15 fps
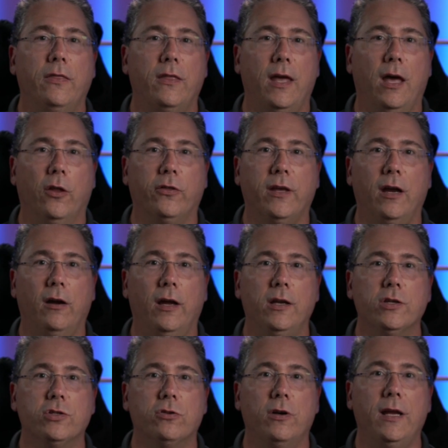the healthcare
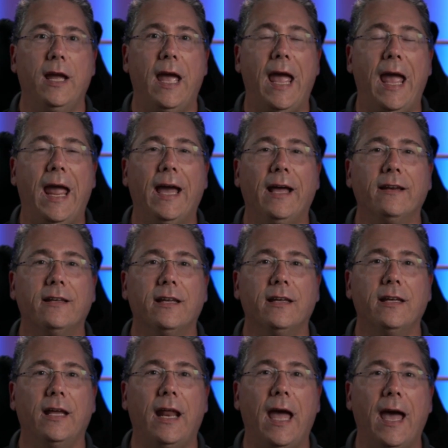industry and can
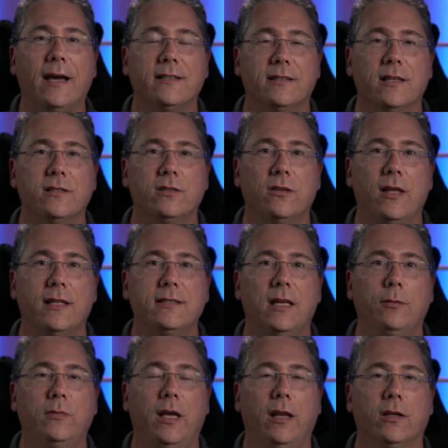get access to that
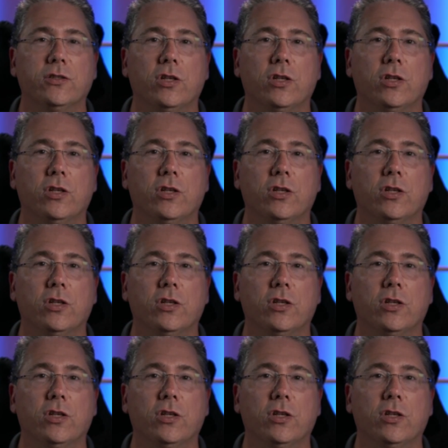same data.